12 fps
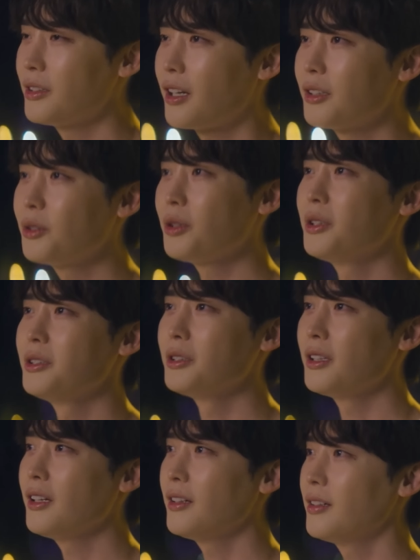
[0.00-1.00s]
becoming a
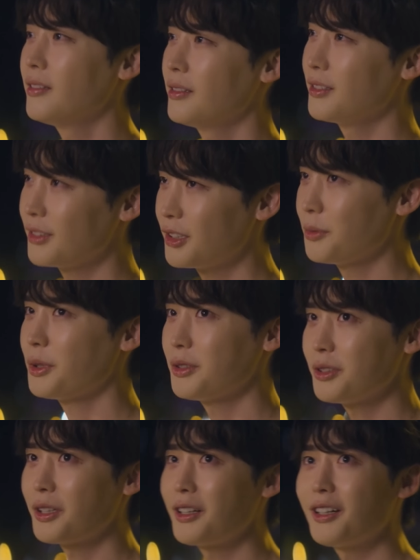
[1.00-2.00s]
good lawyer was his
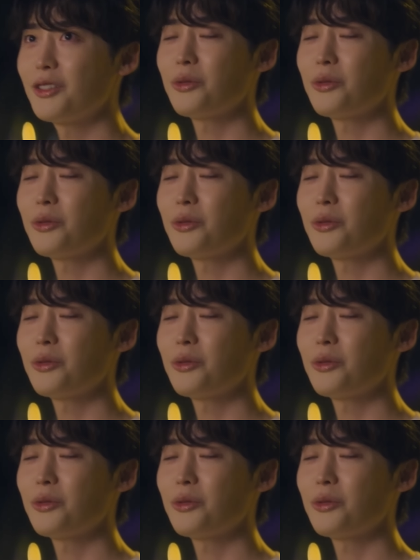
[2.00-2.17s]
dream.